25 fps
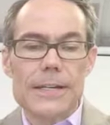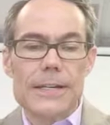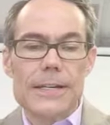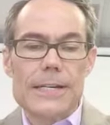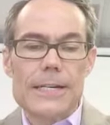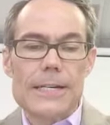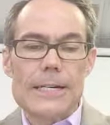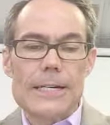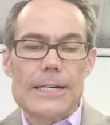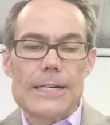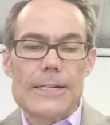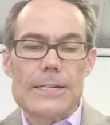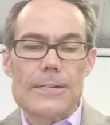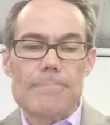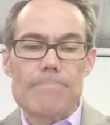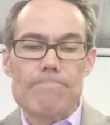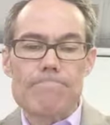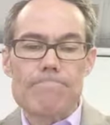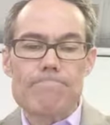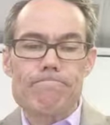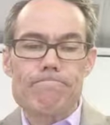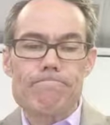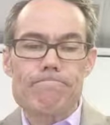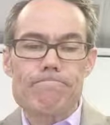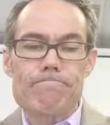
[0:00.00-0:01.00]

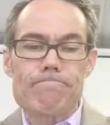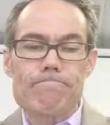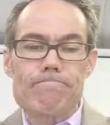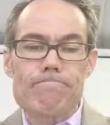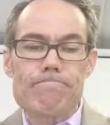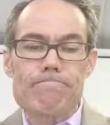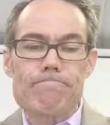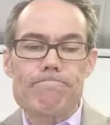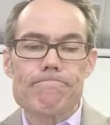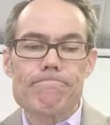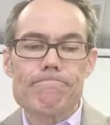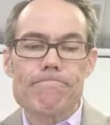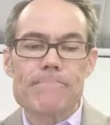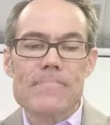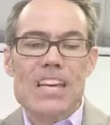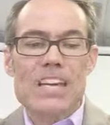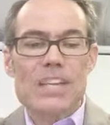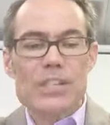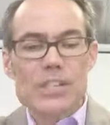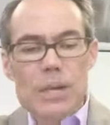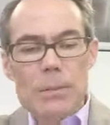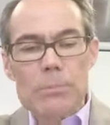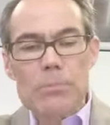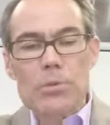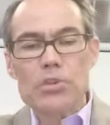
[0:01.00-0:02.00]

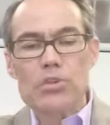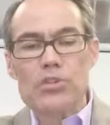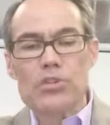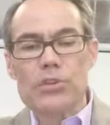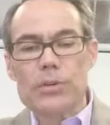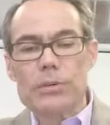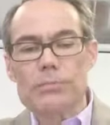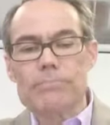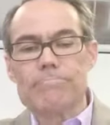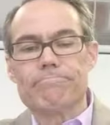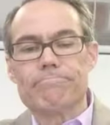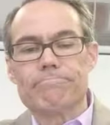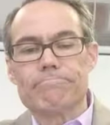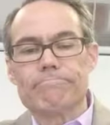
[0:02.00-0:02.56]
Number two,